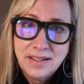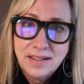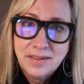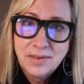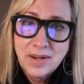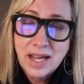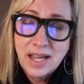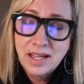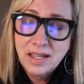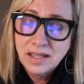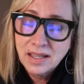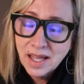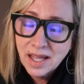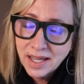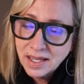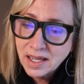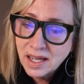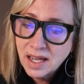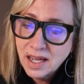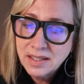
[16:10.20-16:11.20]
right?
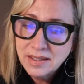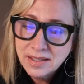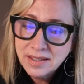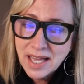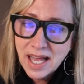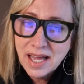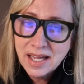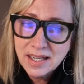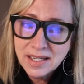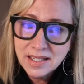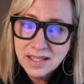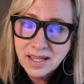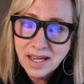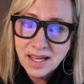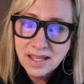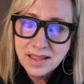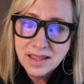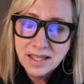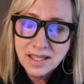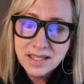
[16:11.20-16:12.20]
Like that, I
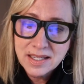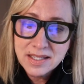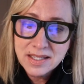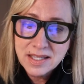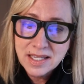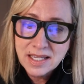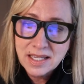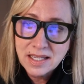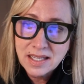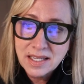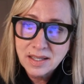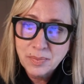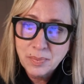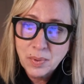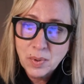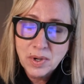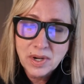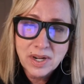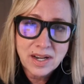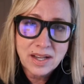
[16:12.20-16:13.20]
think, is the
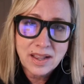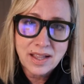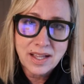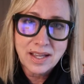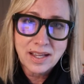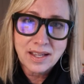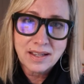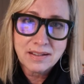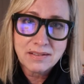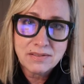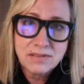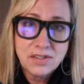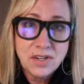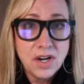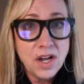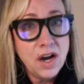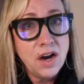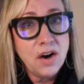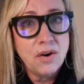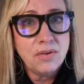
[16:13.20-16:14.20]
important thing to
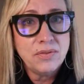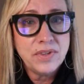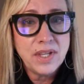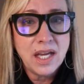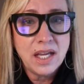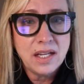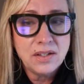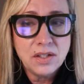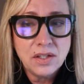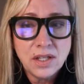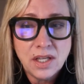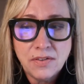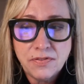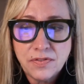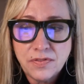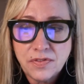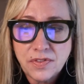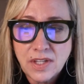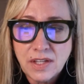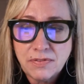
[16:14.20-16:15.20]
know, that
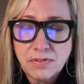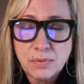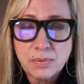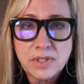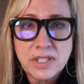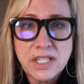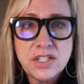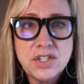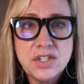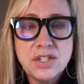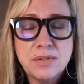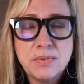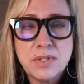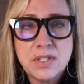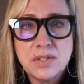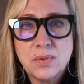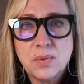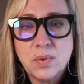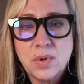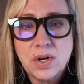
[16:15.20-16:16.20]
if the relationship
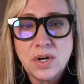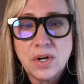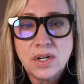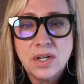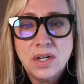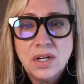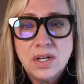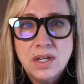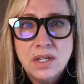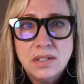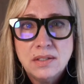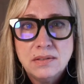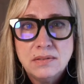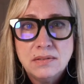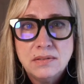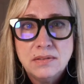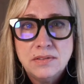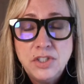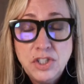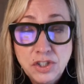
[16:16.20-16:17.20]
doesn't work,
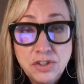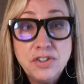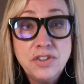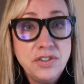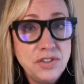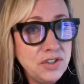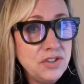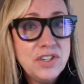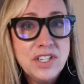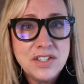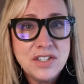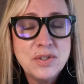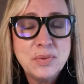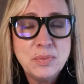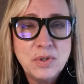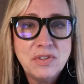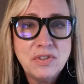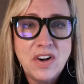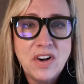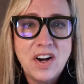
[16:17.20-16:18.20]
you get to
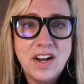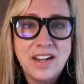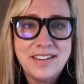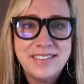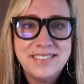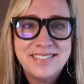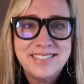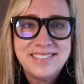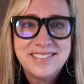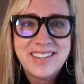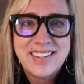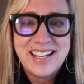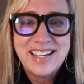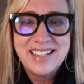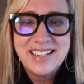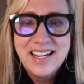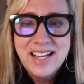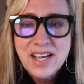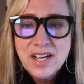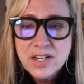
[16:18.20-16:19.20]
move on, right?
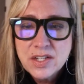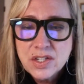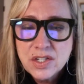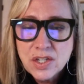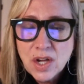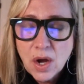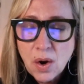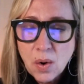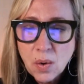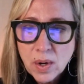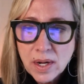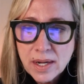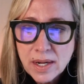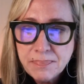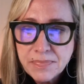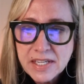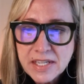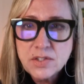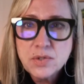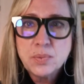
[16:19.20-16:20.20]
So
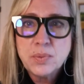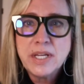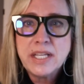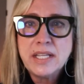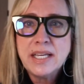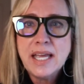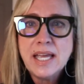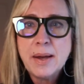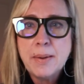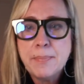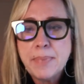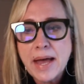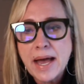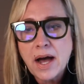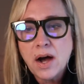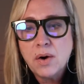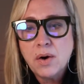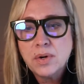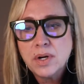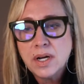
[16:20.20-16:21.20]
it's really
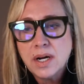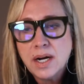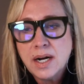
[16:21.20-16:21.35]
about